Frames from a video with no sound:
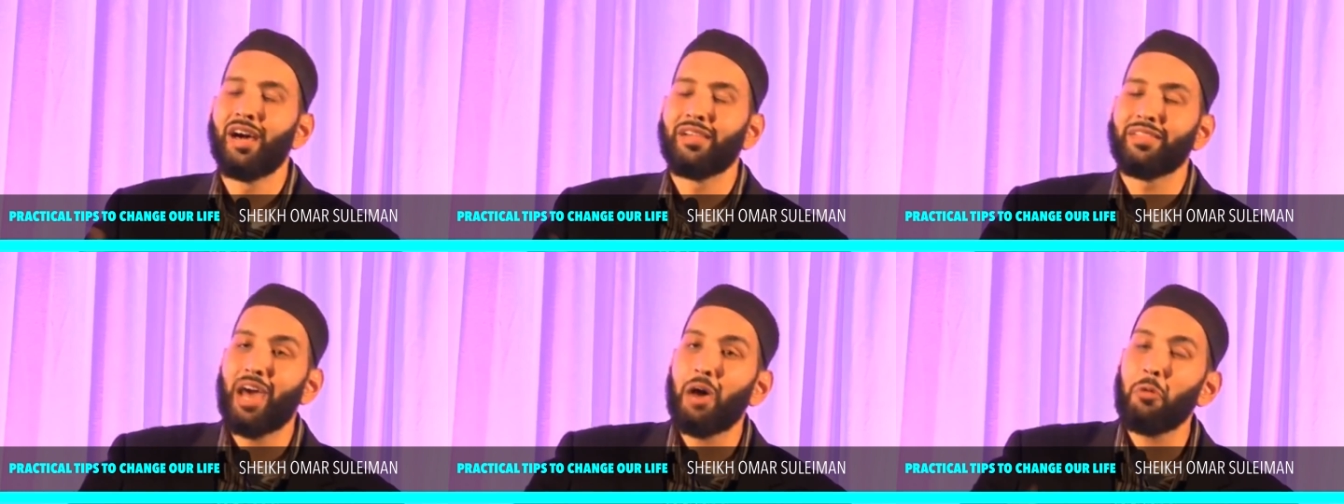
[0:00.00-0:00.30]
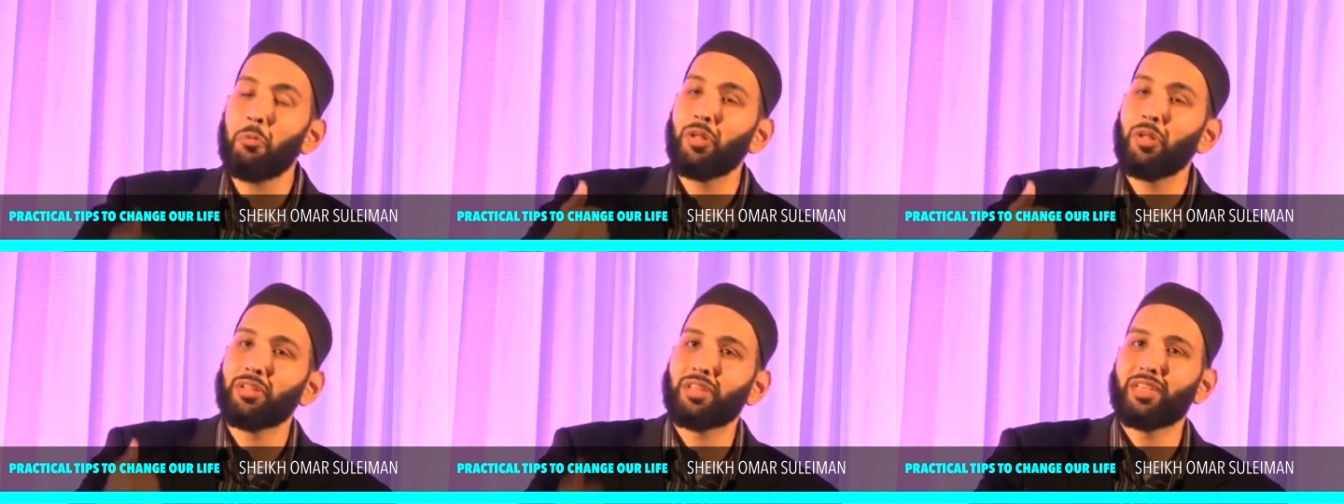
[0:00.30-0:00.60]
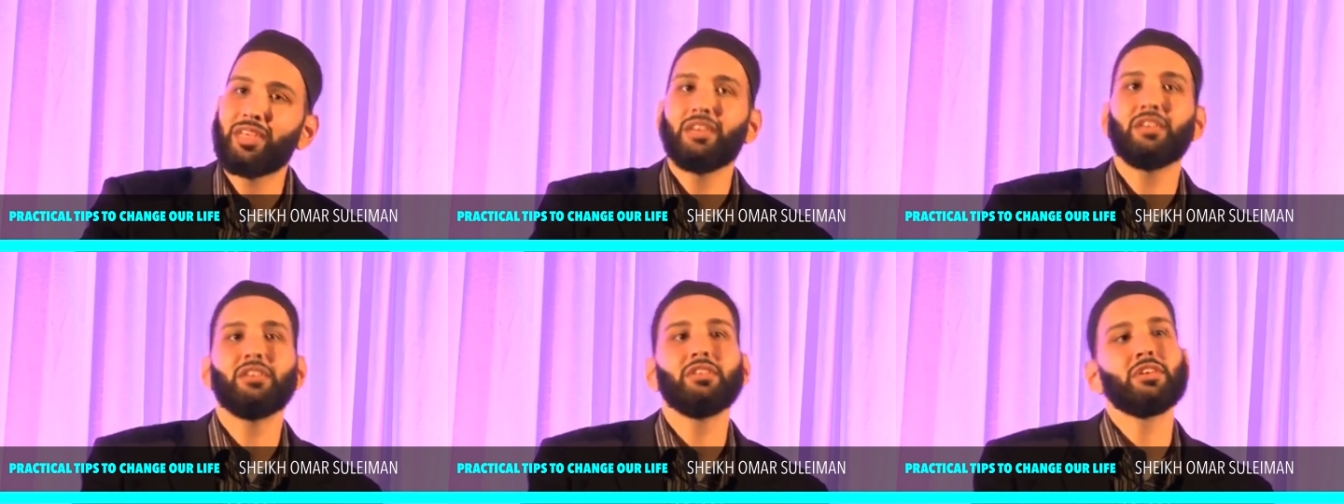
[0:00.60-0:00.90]
that will
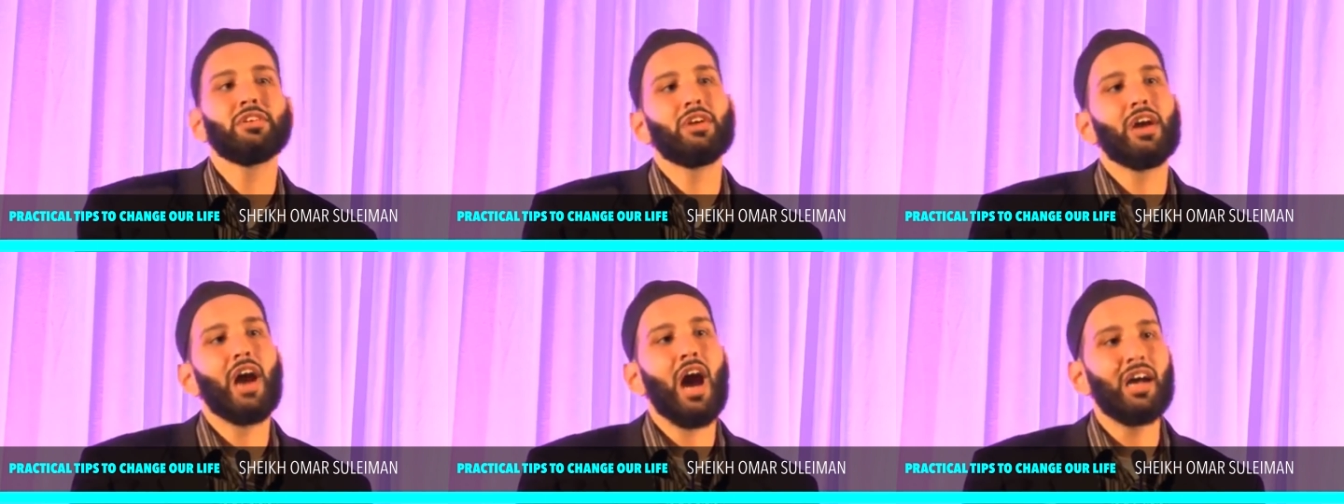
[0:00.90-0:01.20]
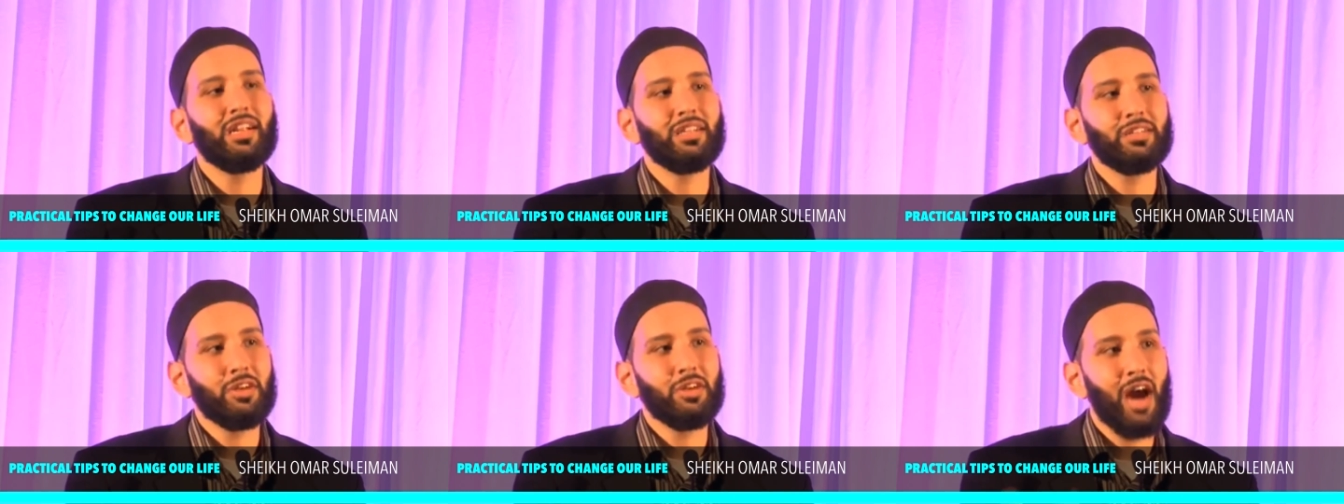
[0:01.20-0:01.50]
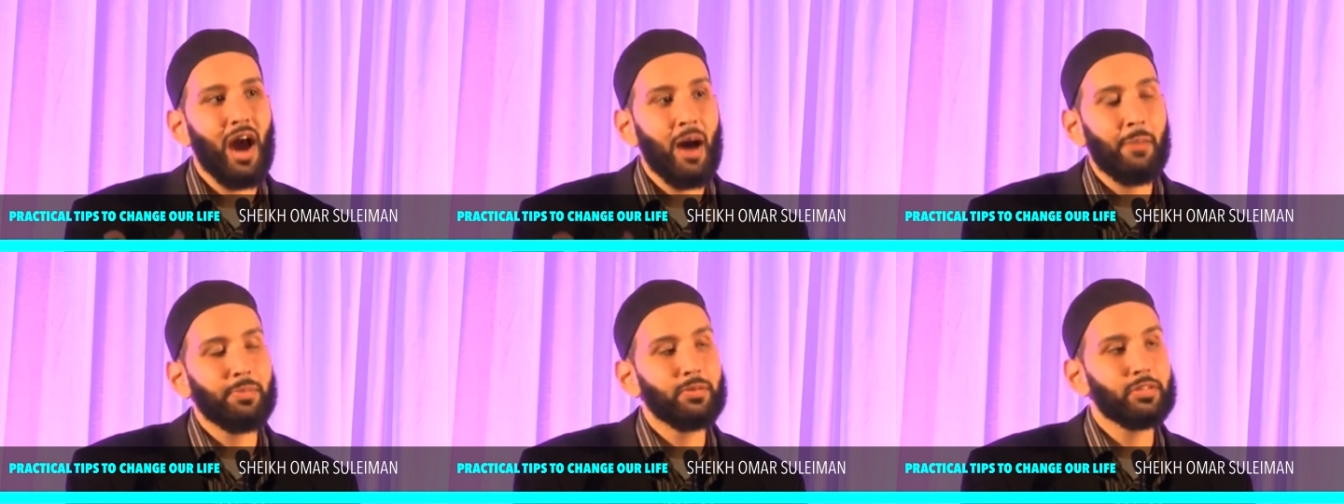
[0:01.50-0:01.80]
kill your, uh, your
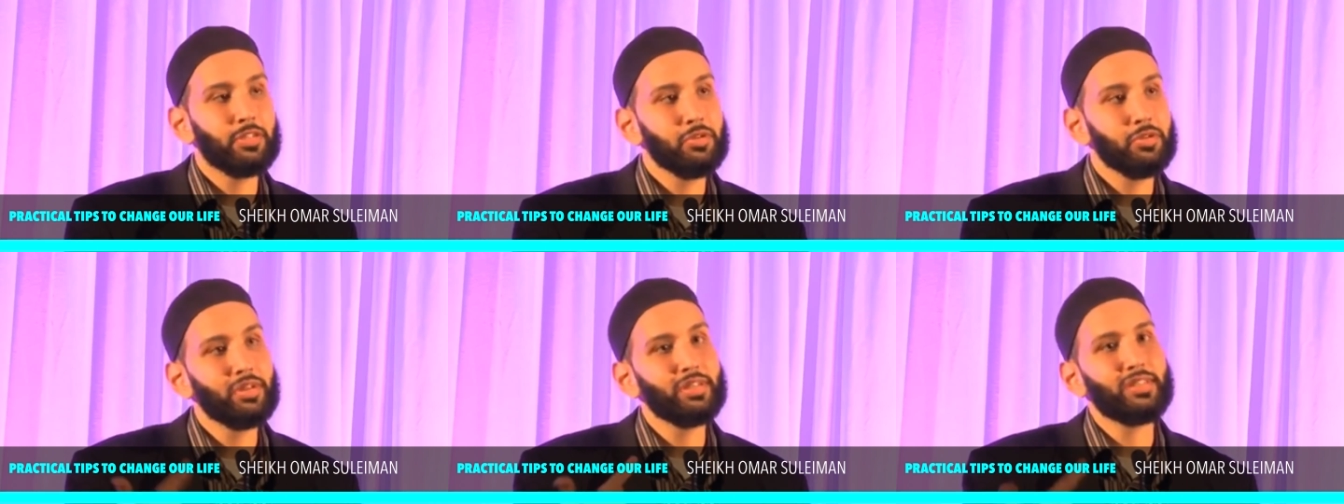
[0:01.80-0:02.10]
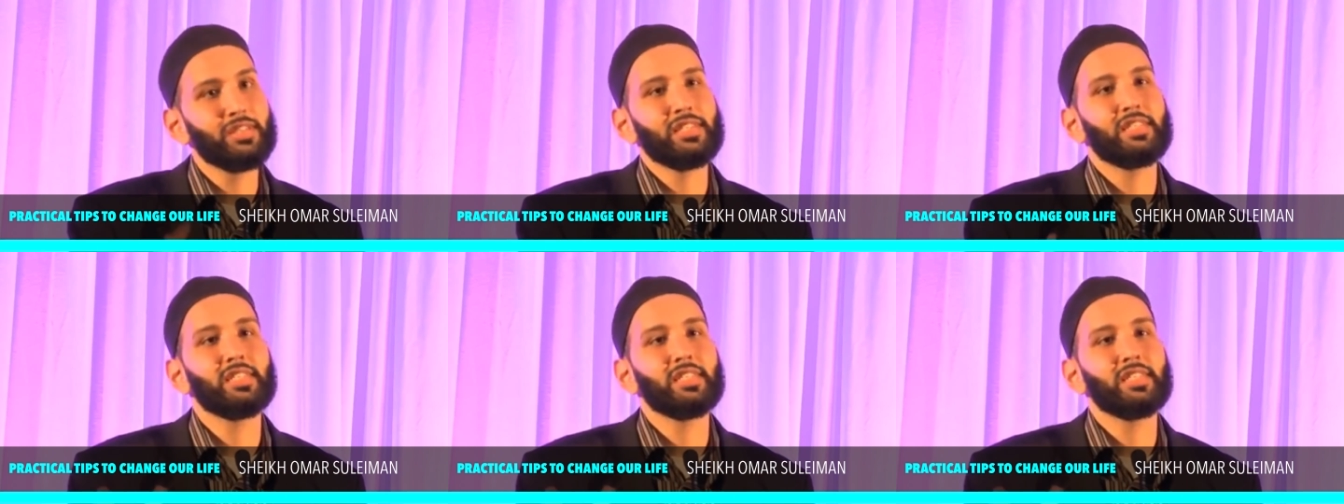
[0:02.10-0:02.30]
opportunity